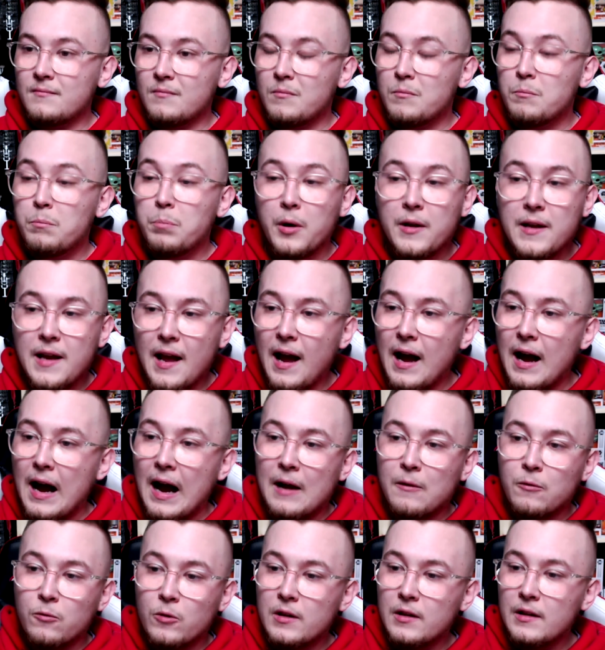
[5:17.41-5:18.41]
But yeah, I
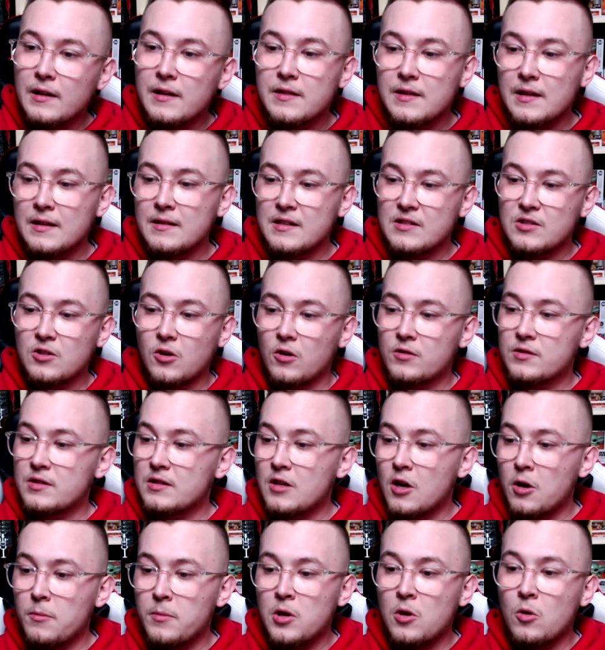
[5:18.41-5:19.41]
really think this card's a
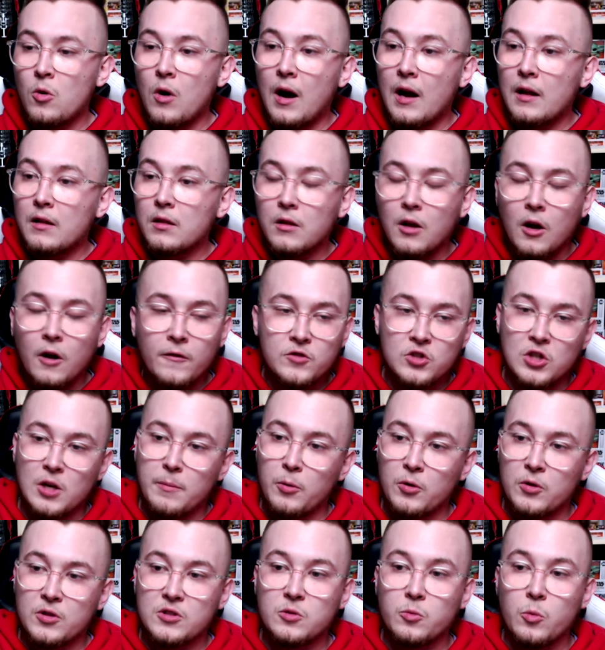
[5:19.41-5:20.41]
W. I love
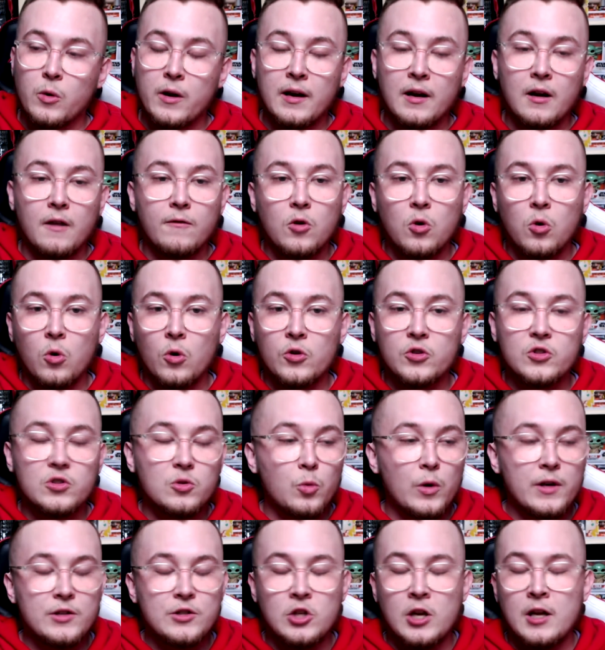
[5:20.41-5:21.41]
Chipper's swing. Of course,
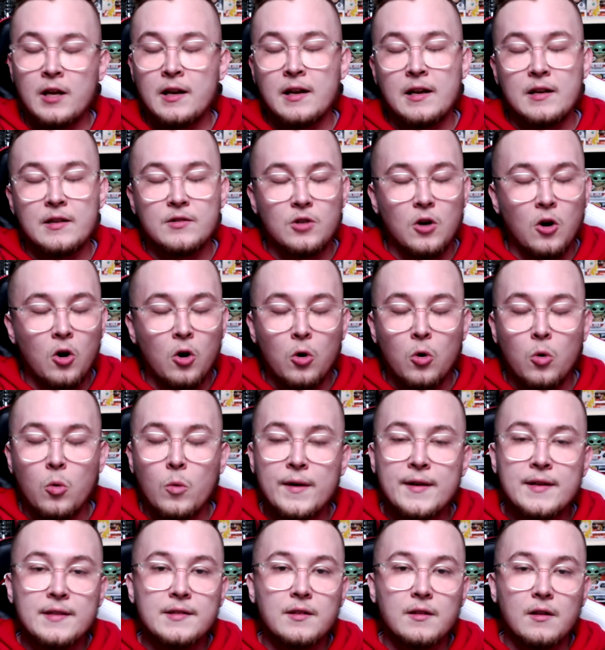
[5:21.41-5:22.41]
switch hitting is
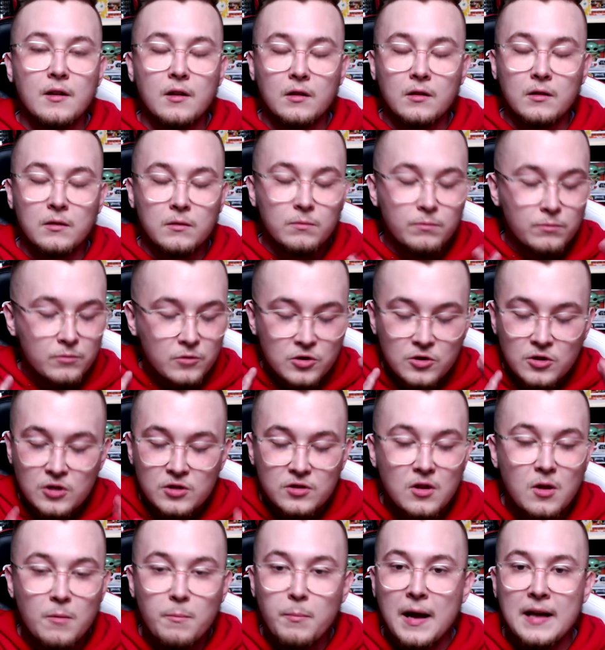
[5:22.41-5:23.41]
always just
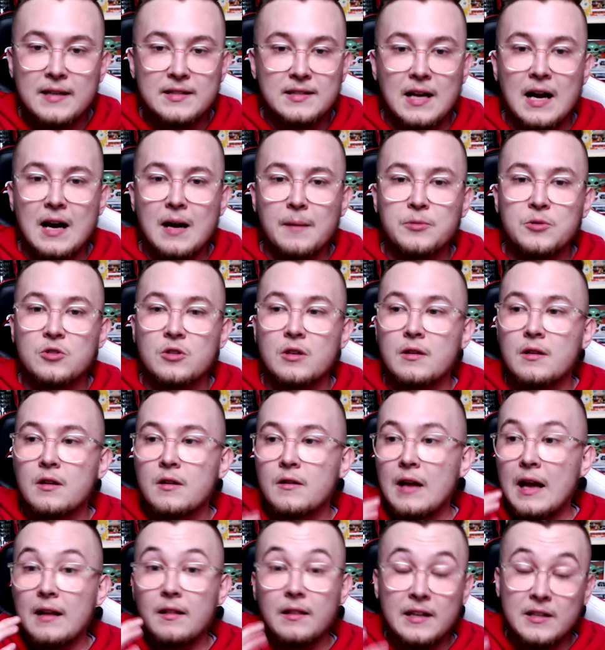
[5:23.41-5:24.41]
the best option,
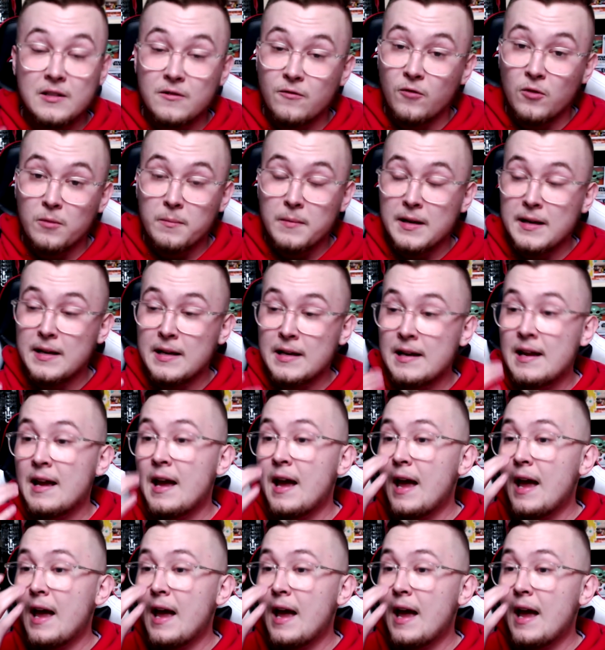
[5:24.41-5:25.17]
at least for me.